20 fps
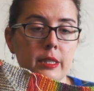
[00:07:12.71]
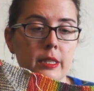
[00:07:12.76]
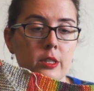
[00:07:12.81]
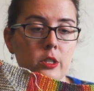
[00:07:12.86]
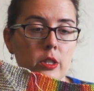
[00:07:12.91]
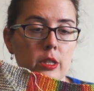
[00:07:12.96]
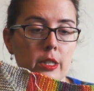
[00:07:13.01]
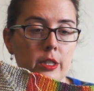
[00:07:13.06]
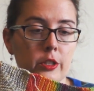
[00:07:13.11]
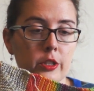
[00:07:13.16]
It was
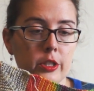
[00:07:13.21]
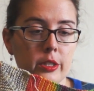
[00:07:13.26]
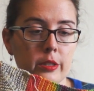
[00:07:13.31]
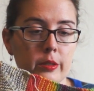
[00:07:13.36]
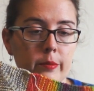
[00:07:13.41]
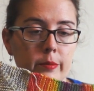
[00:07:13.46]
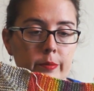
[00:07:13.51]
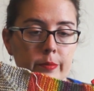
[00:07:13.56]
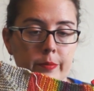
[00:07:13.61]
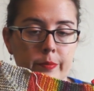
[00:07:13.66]
an inch
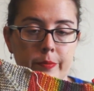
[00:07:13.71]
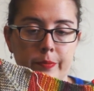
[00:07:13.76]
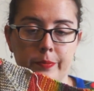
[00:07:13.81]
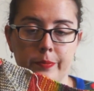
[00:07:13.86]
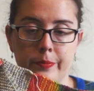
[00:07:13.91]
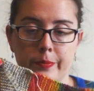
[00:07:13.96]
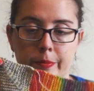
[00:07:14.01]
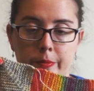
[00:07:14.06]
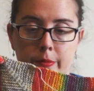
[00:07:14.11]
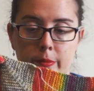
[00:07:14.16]
larger
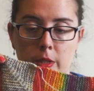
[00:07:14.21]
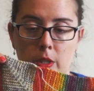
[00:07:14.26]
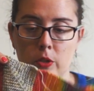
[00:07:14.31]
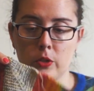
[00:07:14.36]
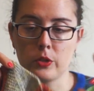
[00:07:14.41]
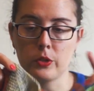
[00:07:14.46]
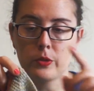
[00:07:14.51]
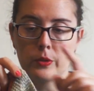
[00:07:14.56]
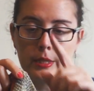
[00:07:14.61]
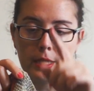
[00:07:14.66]

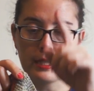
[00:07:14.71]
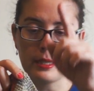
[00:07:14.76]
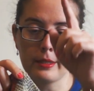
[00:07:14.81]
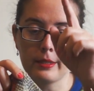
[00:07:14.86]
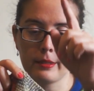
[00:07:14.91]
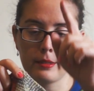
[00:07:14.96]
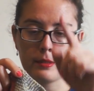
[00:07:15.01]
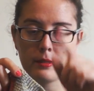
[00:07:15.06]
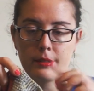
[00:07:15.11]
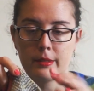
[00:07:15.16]
on two
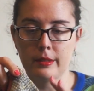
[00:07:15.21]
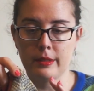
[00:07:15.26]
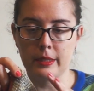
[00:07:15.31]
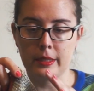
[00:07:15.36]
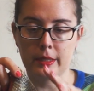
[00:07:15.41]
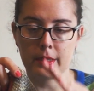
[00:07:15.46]
sides.